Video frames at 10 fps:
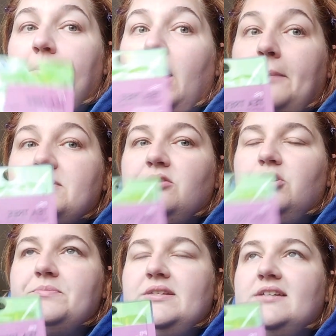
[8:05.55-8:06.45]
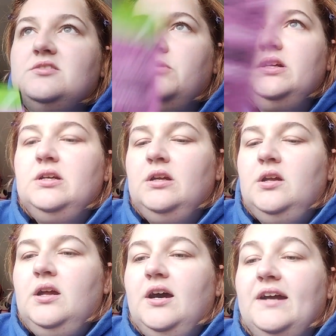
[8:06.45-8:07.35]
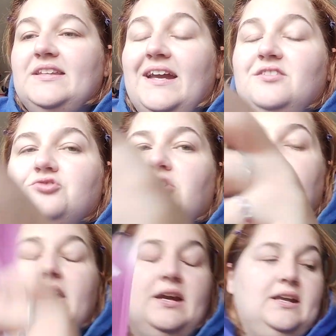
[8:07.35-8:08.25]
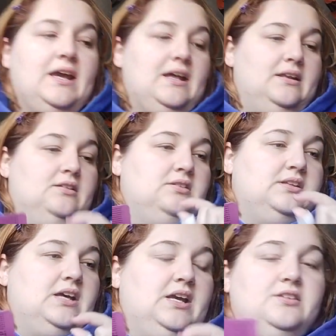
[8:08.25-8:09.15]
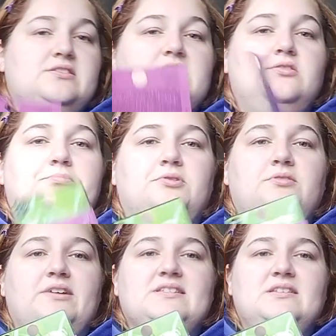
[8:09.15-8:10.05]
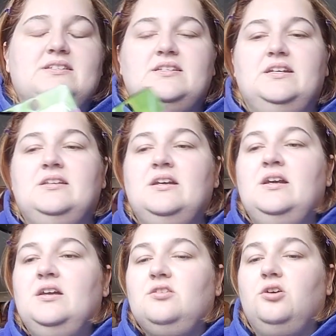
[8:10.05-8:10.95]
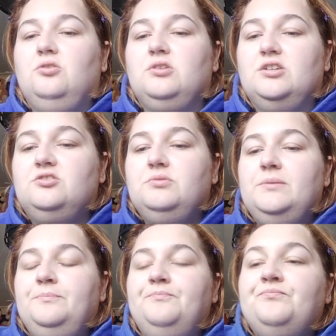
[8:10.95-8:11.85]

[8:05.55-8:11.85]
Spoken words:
I'm absolutely obsessed with. I tend to try and get little containers to put the rest of this in to hold on to it.